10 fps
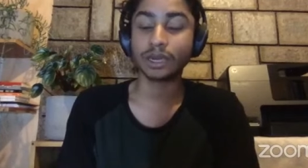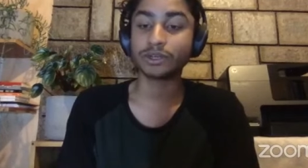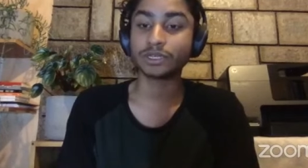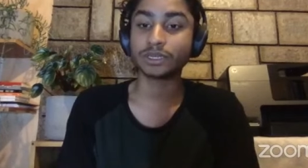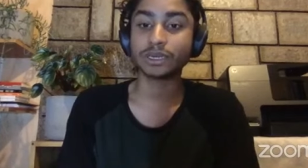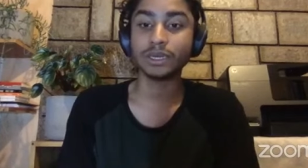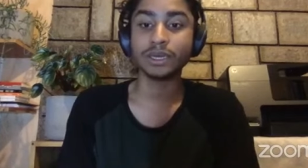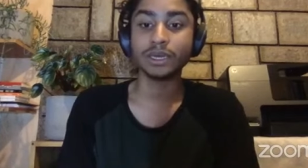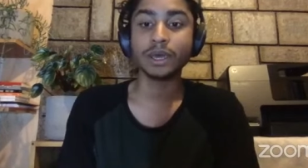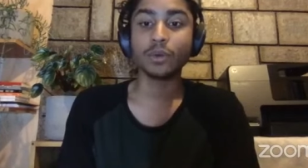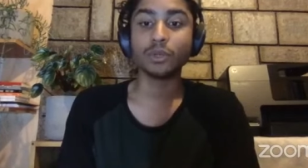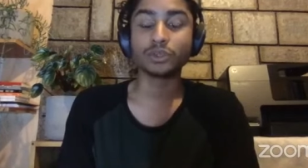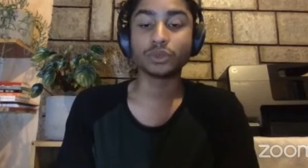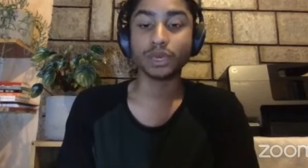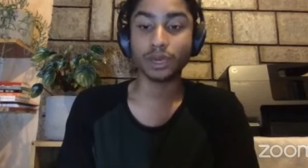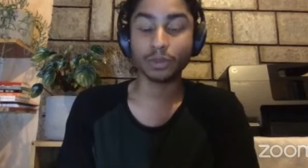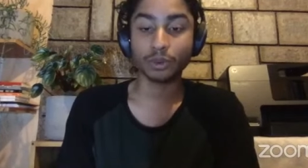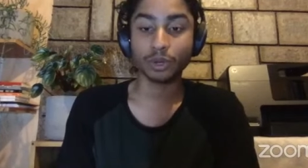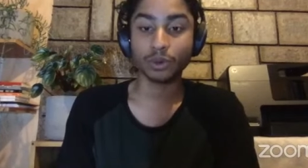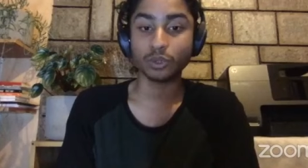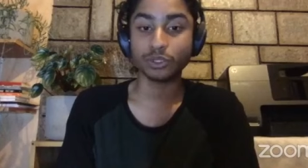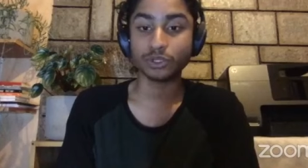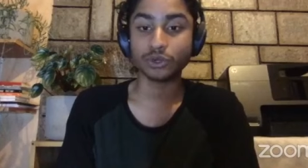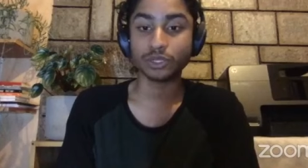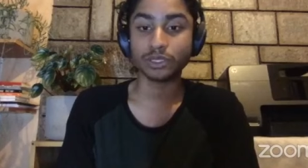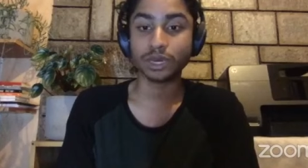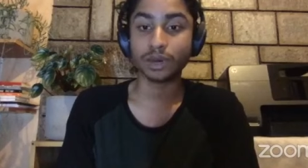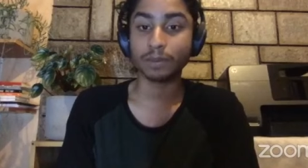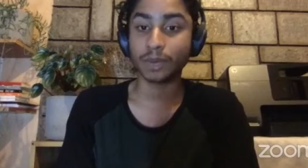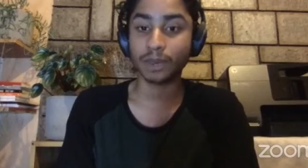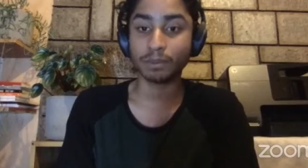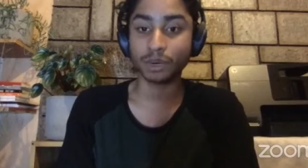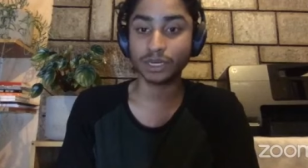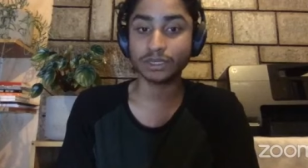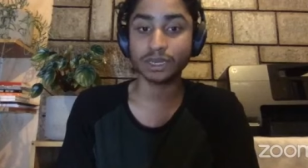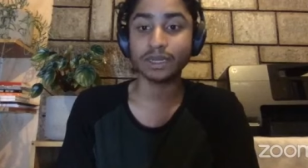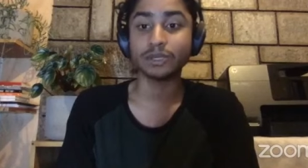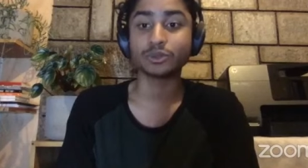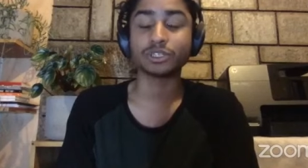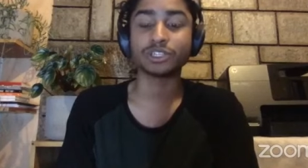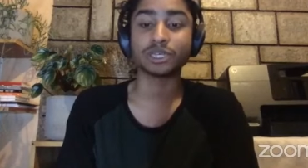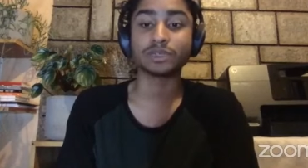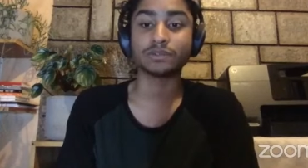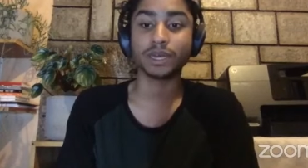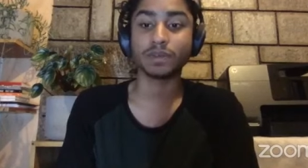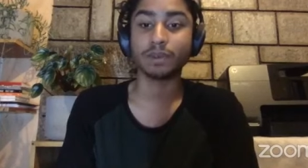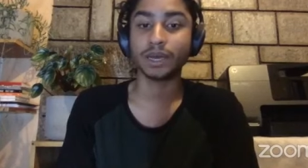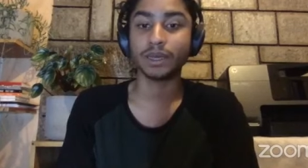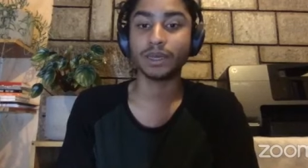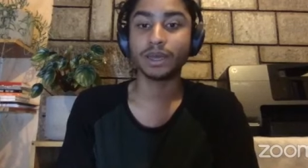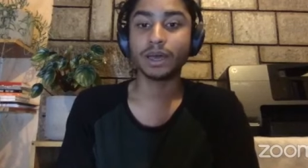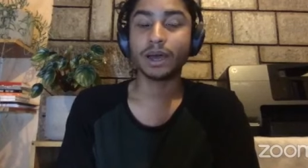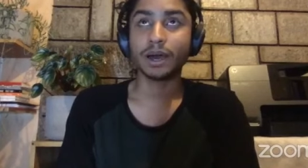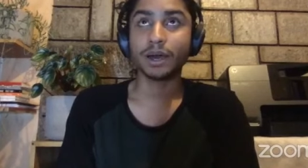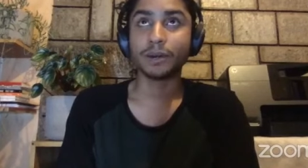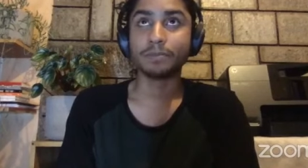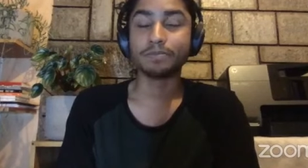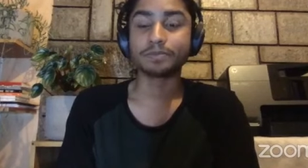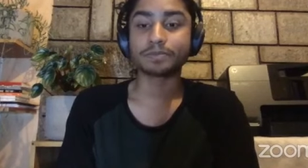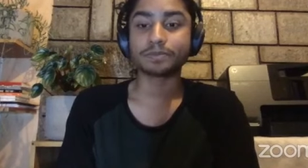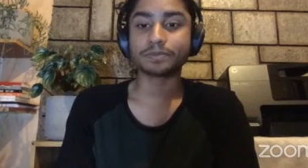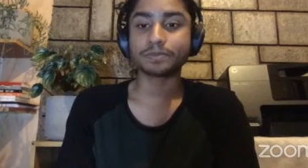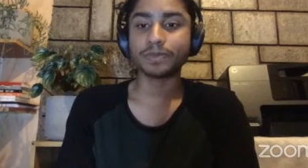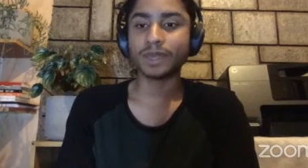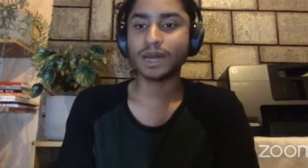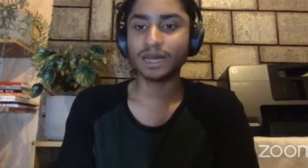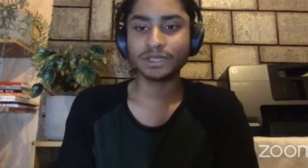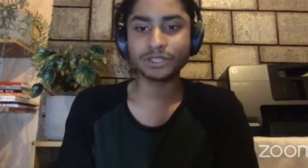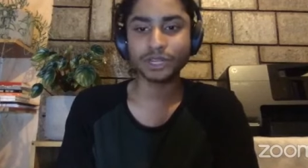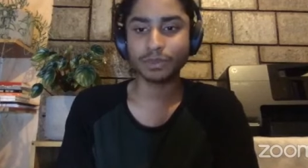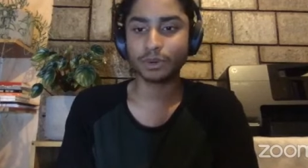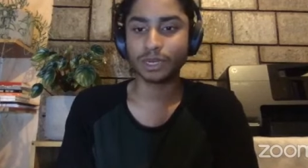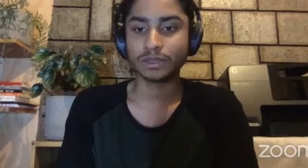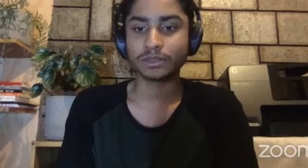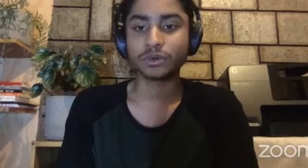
Like recently, we saw the young boy who was shot um, by police, and then it was justified by um, a stray bullet.